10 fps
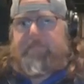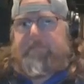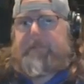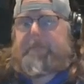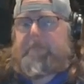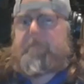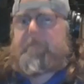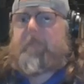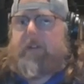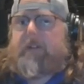Browns. I
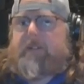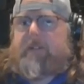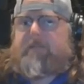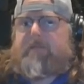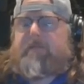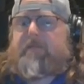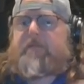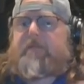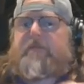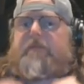should know. I've got a bunch
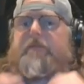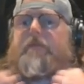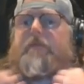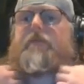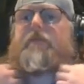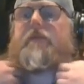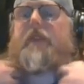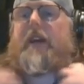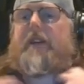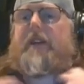of Isaiah Thomas
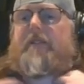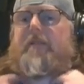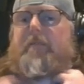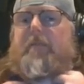stuff right behind me.